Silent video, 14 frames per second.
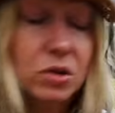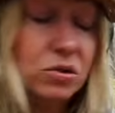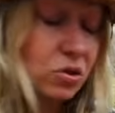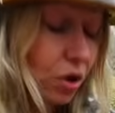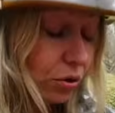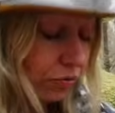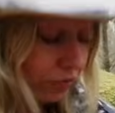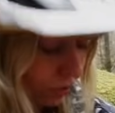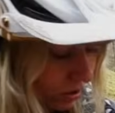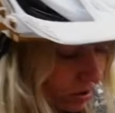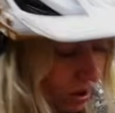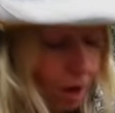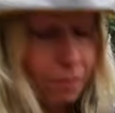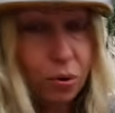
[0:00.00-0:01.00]
So for
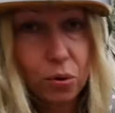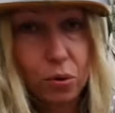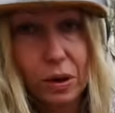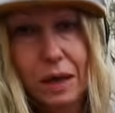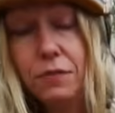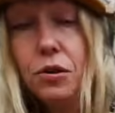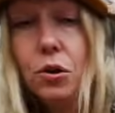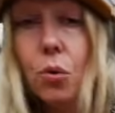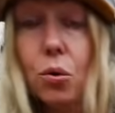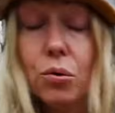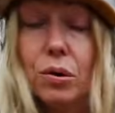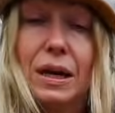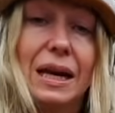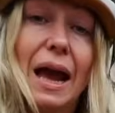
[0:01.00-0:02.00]
example, if you
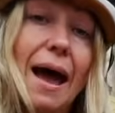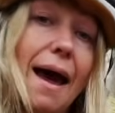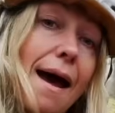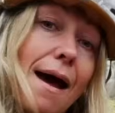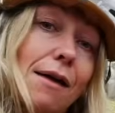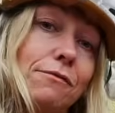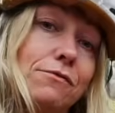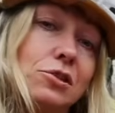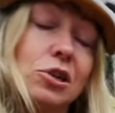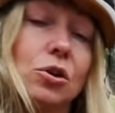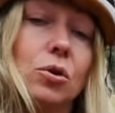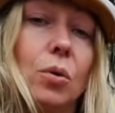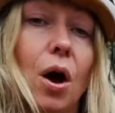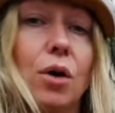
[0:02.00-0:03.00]
already have
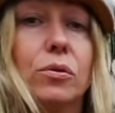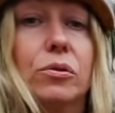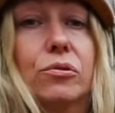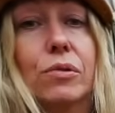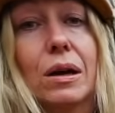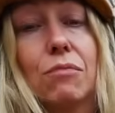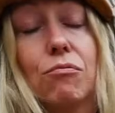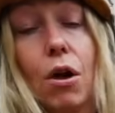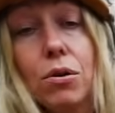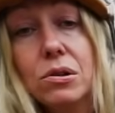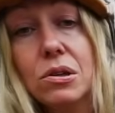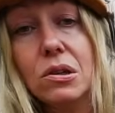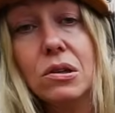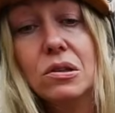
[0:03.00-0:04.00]
203
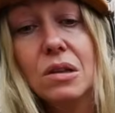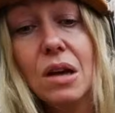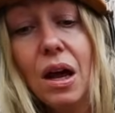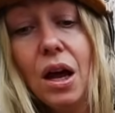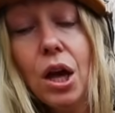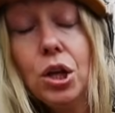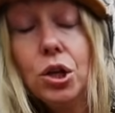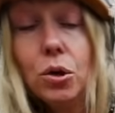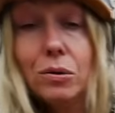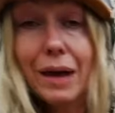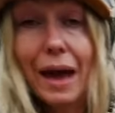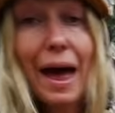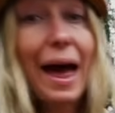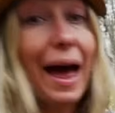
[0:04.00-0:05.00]
rotors, you
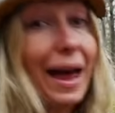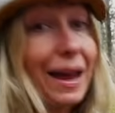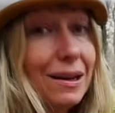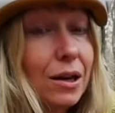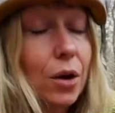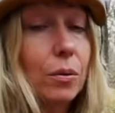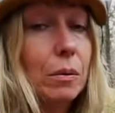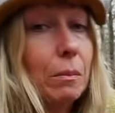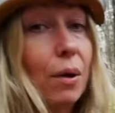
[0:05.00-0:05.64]
can go and